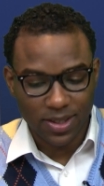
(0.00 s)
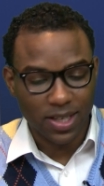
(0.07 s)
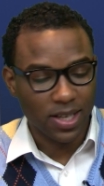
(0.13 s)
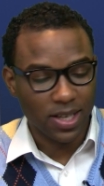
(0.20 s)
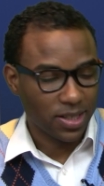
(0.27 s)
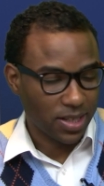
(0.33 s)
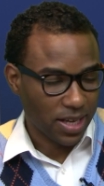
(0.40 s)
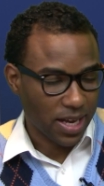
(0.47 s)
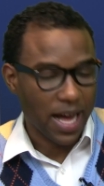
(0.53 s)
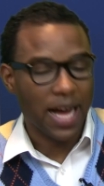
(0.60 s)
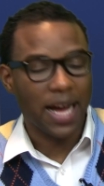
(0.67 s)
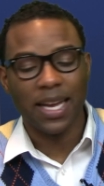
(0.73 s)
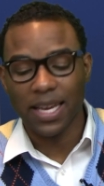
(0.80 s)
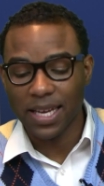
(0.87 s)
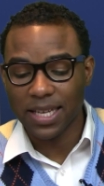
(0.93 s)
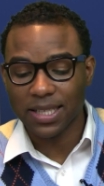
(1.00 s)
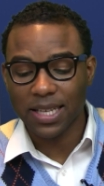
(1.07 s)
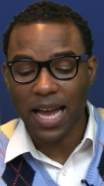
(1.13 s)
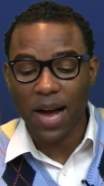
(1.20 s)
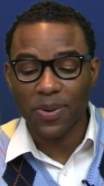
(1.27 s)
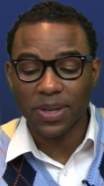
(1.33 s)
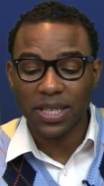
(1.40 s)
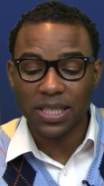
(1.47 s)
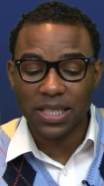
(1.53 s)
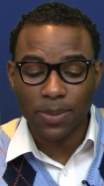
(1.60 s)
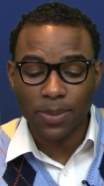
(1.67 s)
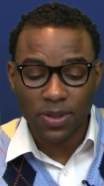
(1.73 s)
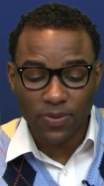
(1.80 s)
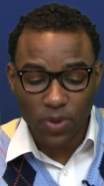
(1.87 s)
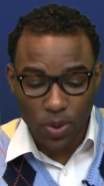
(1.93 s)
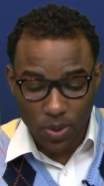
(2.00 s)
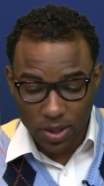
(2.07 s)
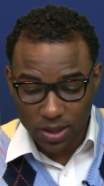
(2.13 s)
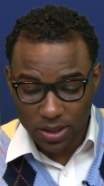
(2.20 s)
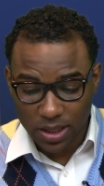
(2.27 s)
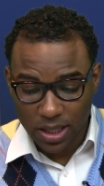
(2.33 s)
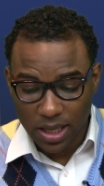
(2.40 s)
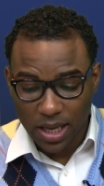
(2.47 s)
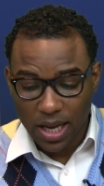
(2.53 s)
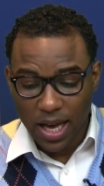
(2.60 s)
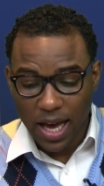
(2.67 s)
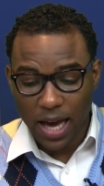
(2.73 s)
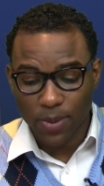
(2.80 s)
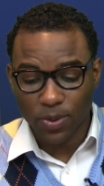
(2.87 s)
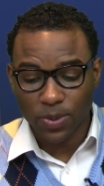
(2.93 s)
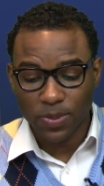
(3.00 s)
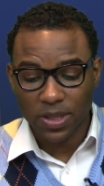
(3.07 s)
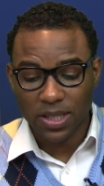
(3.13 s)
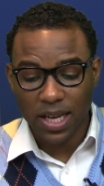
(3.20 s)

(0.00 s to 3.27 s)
He is the guy. He is now in contempt of court and will be